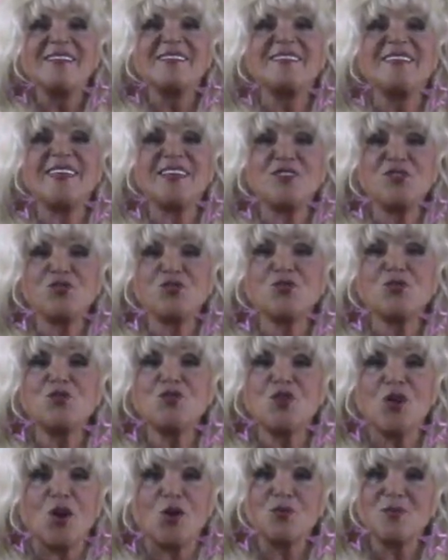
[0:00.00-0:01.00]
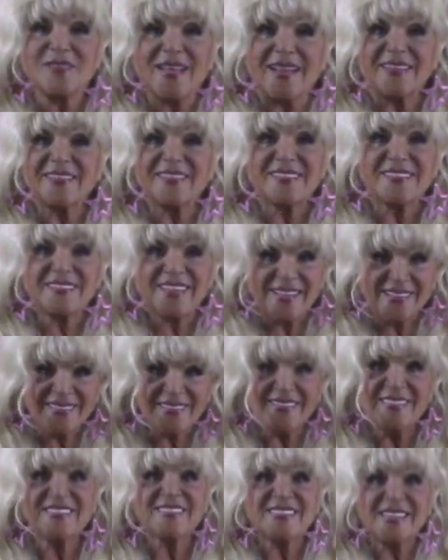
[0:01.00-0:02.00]
Did you know that
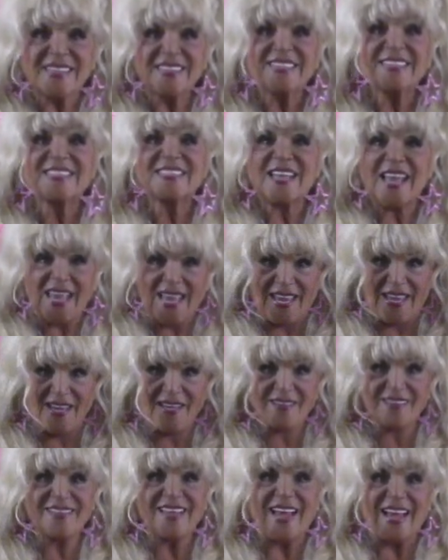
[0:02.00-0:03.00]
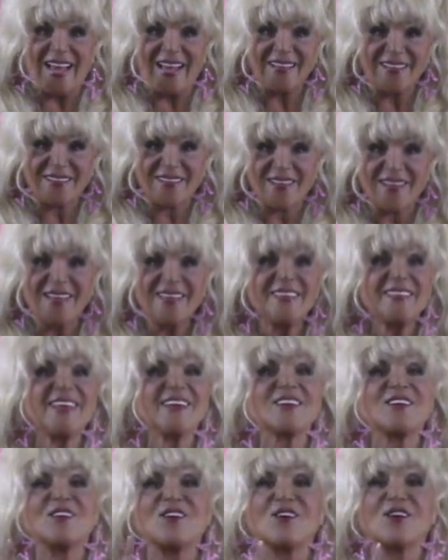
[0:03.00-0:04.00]
statistics say that
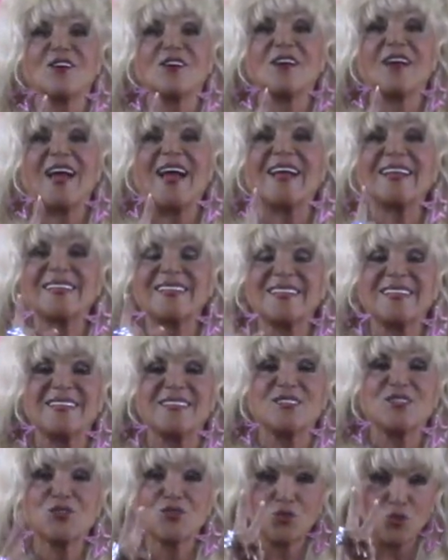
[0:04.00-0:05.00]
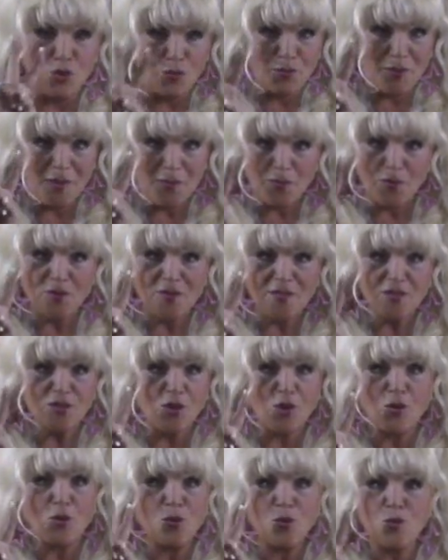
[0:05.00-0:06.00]
there are at least 2 people in the
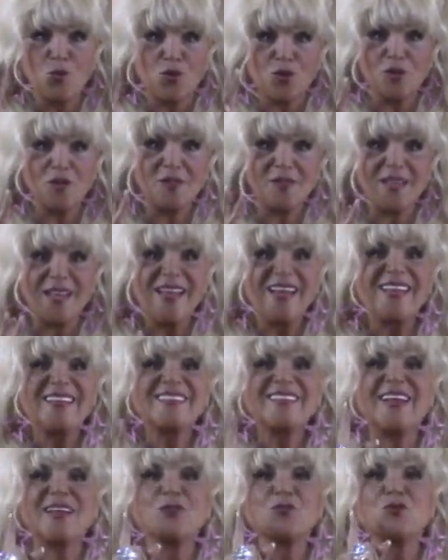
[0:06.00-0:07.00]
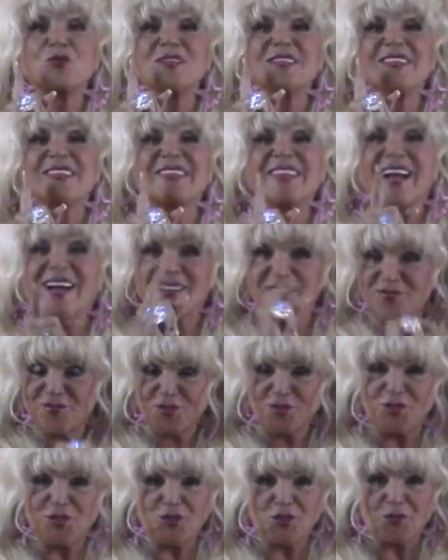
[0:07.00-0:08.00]
whole world that would die
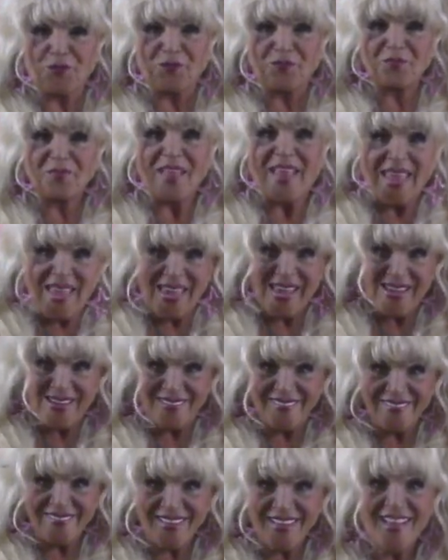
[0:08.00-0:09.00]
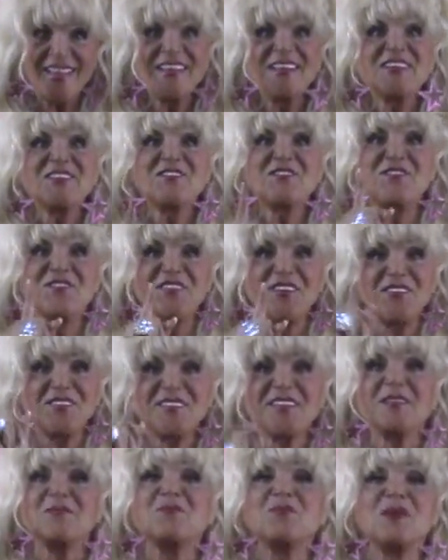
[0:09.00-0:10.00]
for you? And
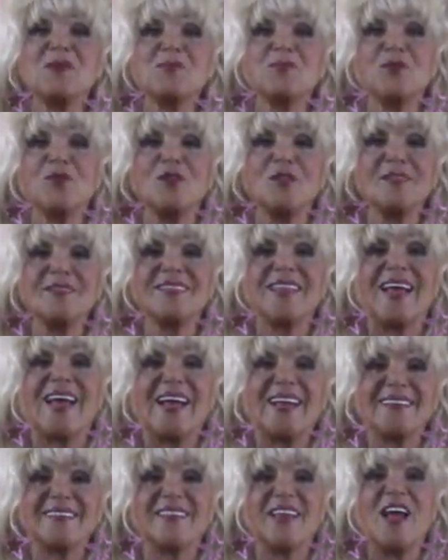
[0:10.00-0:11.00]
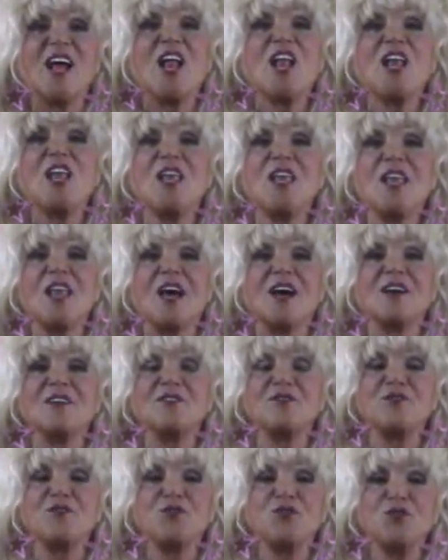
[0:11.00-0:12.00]
15 people that
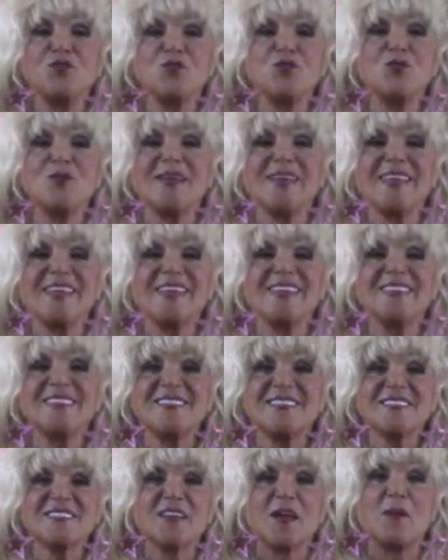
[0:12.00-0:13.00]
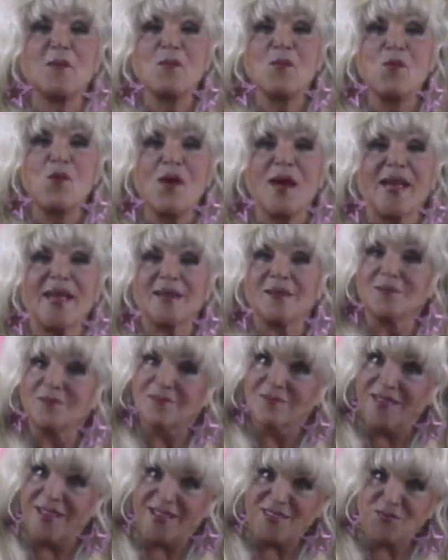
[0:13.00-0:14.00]
love you in some way.
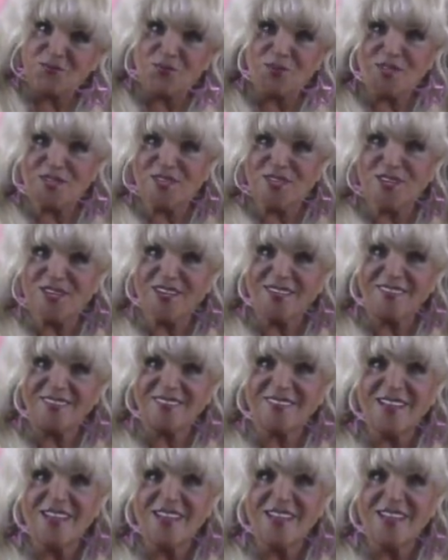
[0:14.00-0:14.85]
That's pretty good.